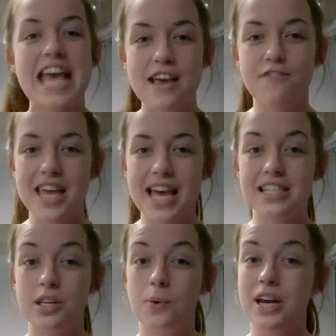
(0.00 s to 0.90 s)
If he
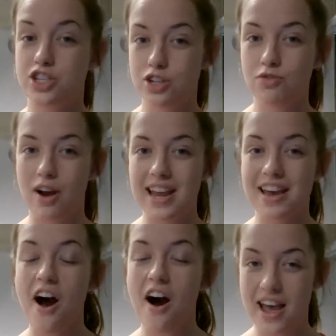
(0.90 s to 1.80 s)
gets the question
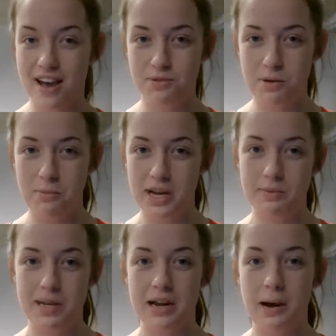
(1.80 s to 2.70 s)
right, I have to put my
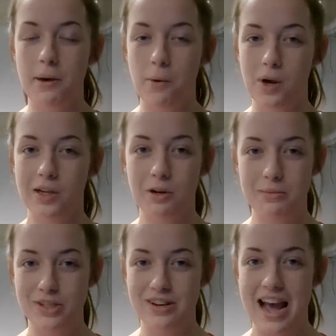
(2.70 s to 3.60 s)
speed up by 1
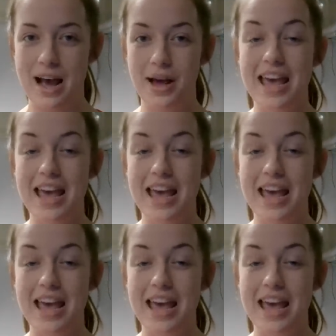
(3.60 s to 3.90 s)
kilometre an hour.